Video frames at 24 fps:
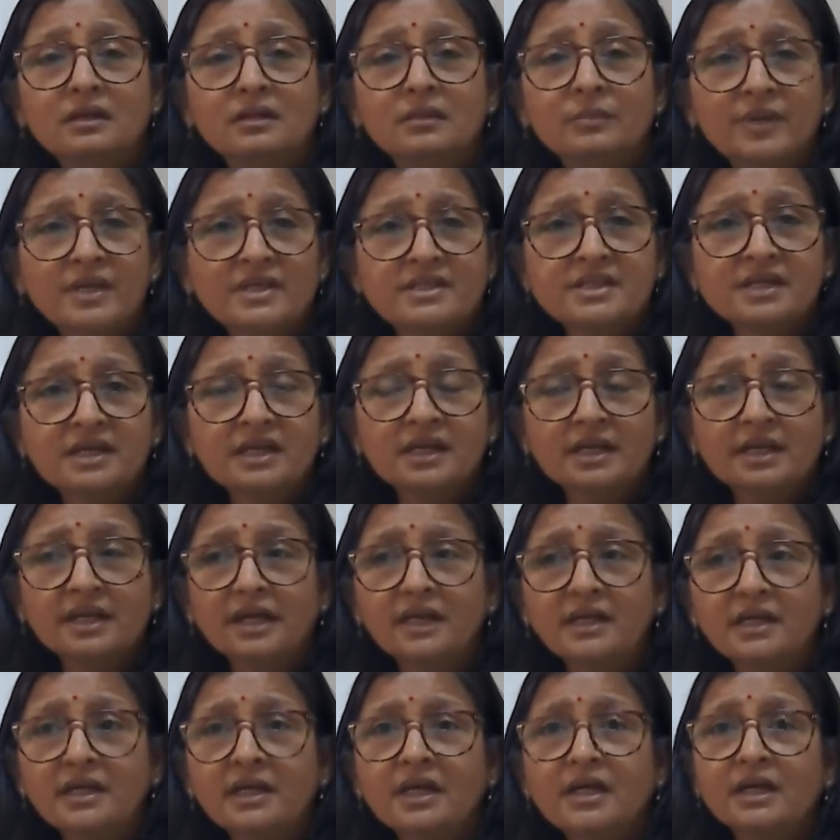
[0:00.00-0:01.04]

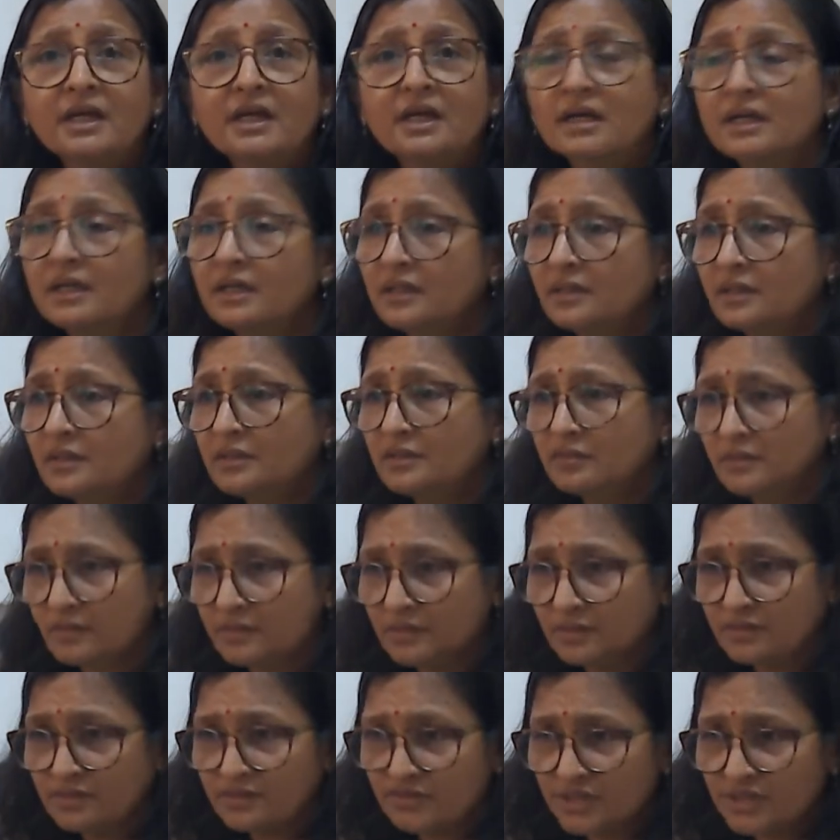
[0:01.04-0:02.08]
basically,
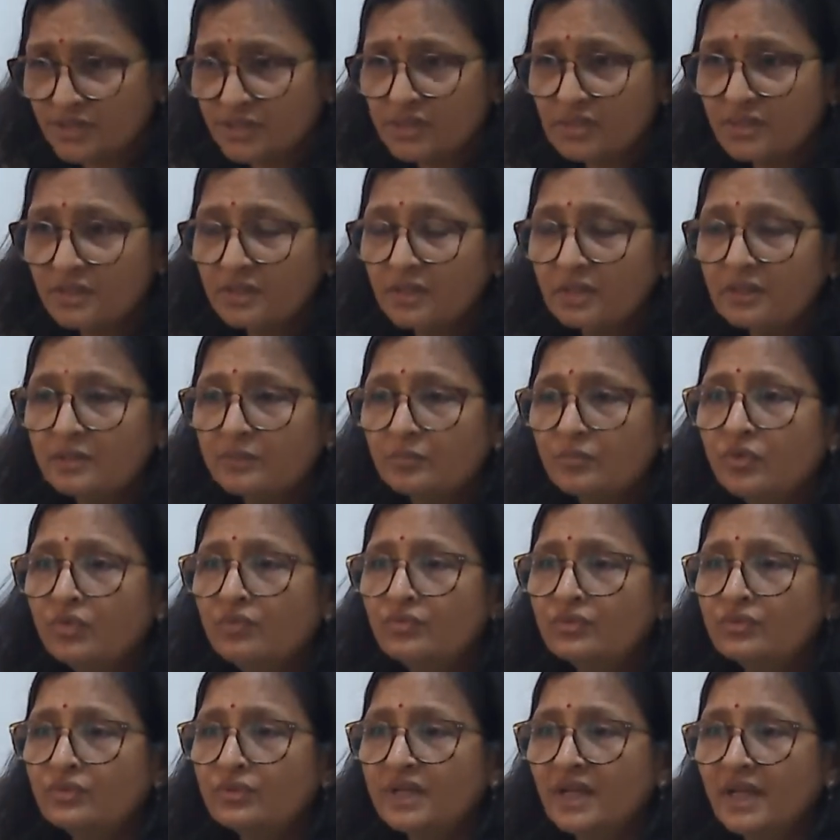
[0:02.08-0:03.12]
just
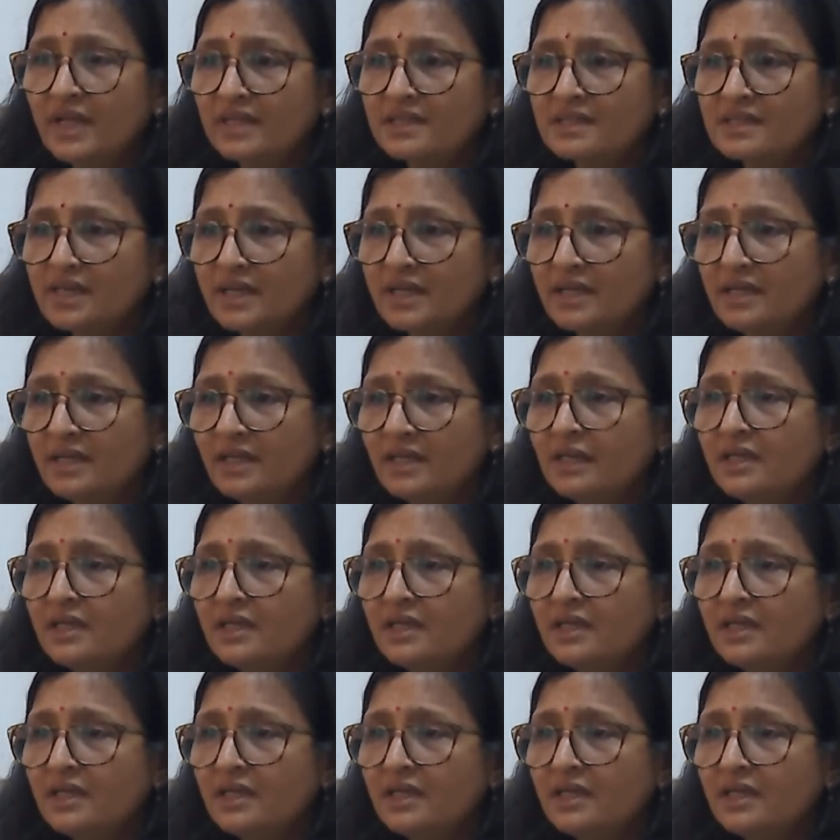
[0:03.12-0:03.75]
move to the next slide.